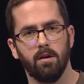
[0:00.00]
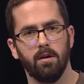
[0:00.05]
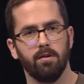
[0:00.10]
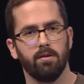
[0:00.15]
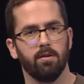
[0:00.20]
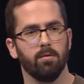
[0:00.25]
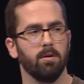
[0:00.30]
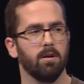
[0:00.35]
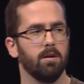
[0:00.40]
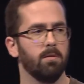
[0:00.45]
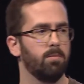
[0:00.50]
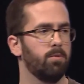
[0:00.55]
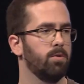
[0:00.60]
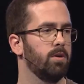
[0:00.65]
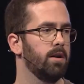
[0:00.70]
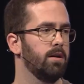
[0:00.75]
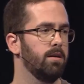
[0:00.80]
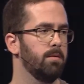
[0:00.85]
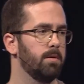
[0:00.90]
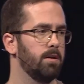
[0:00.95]
So we didn't put
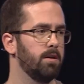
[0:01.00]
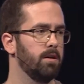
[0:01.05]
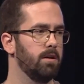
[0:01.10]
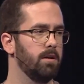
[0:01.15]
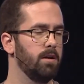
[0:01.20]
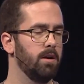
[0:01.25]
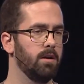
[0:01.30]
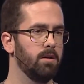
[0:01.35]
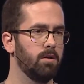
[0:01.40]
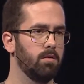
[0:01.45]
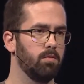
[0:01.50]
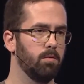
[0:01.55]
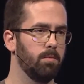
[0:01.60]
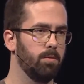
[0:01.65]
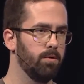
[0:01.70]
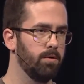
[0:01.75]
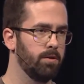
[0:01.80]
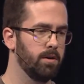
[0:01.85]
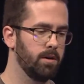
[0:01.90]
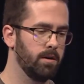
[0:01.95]
anybody in our
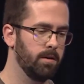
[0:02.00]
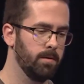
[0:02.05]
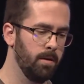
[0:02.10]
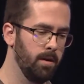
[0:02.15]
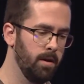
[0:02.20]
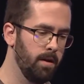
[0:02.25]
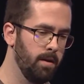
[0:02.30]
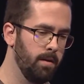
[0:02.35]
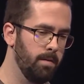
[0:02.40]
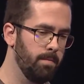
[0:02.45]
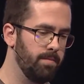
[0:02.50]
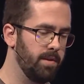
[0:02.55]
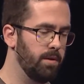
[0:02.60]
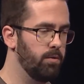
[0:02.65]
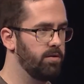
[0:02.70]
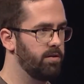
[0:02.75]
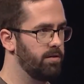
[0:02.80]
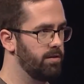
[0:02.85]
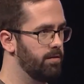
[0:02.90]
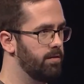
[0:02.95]
reporting that
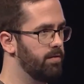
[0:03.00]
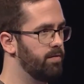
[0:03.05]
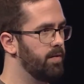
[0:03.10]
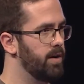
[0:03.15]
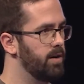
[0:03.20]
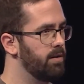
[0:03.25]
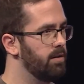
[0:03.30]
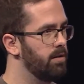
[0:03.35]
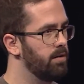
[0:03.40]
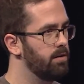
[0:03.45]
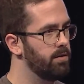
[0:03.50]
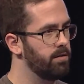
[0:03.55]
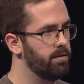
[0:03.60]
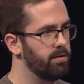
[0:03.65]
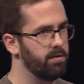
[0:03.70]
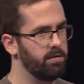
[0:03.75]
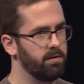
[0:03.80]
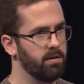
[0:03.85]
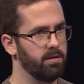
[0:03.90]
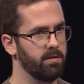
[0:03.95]
was still affected
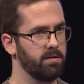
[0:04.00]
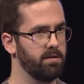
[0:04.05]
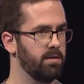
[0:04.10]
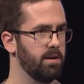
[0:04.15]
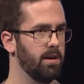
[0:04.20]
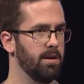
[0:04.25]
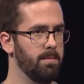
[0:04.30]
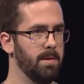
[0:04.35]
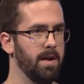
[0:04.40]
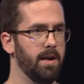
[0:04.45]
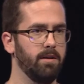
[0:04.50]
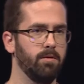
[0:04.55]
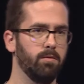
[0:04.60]
because that's kind of bad.